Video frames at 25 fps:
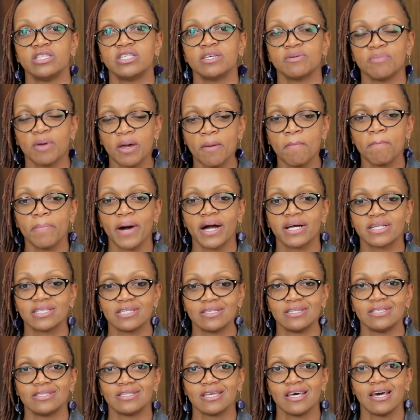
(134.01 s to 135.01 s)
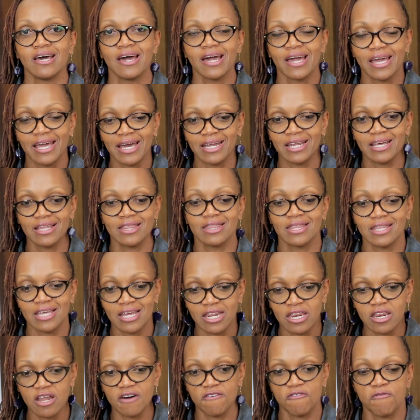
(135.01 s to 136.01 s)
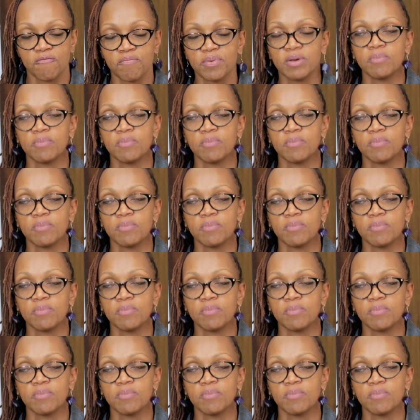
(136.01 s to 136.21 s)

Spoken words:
The impact is getting enough